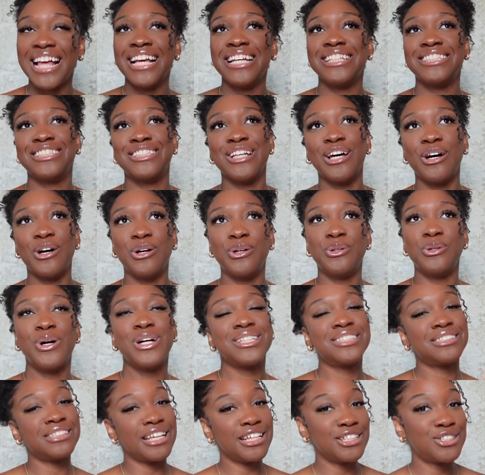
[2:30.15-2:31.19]
So
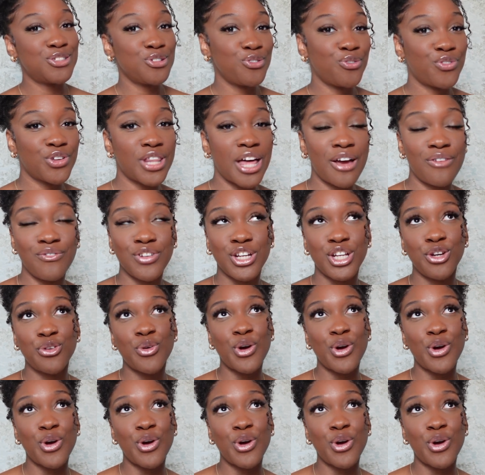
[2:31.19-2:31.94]
stay tuned for that video.